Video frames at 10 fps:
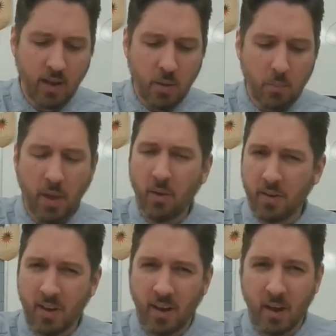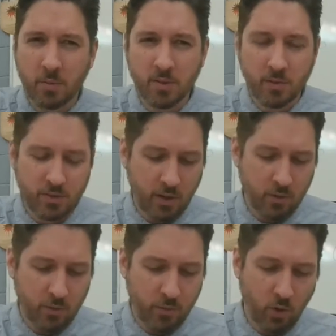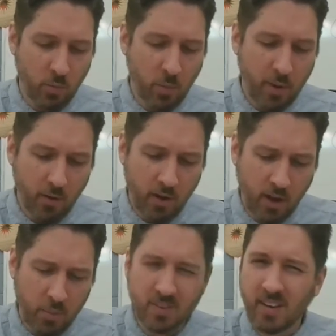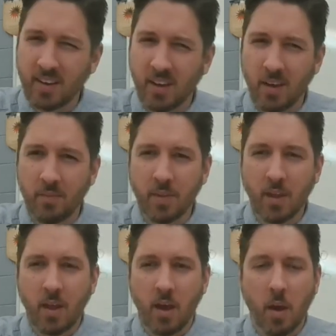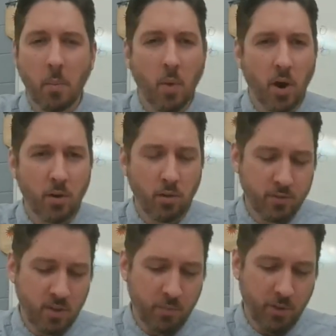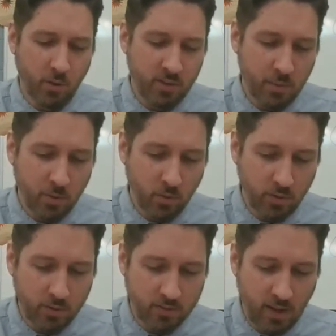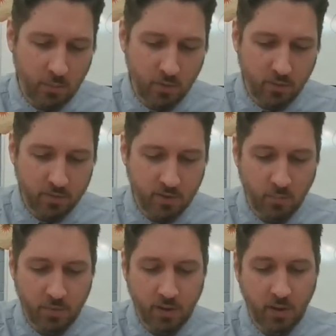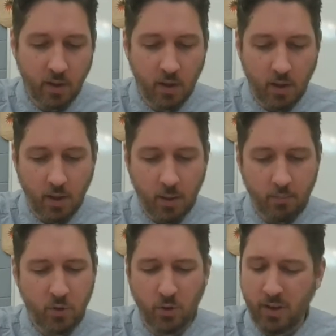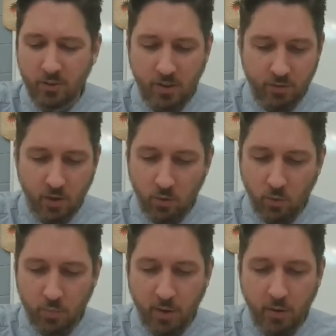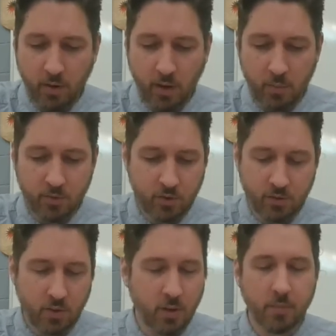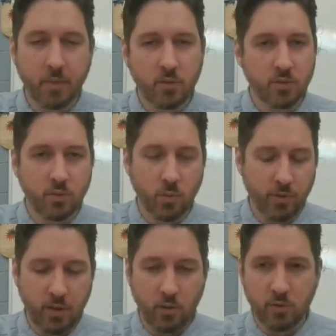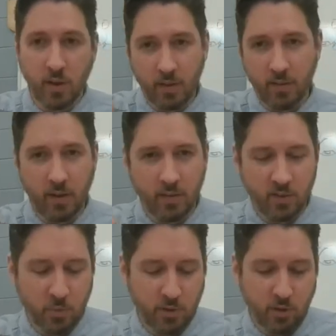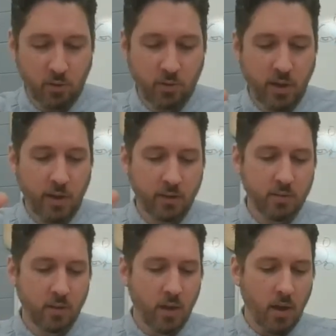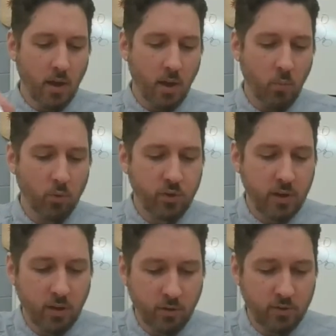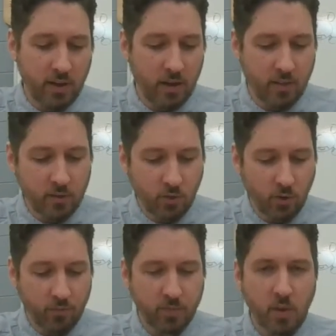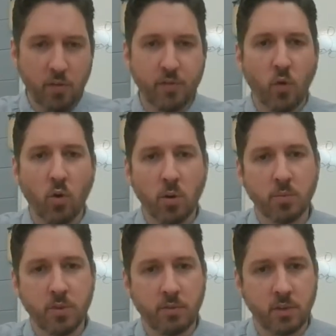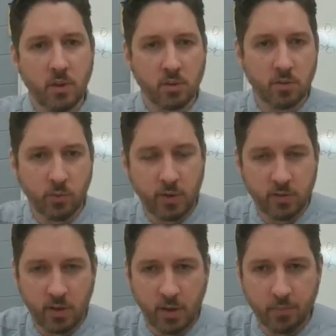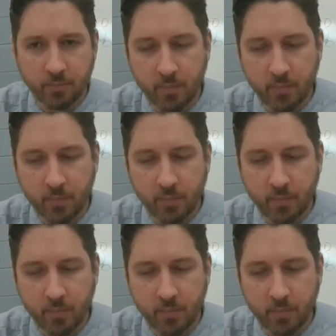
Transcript: paradigms of standard form. A paradigm is like a model of something or a typical example of something. You don't actually have to know the word paradigm. It's just it's the word they use in this particular text. What you need to understand that these are forms of deductive reasoning.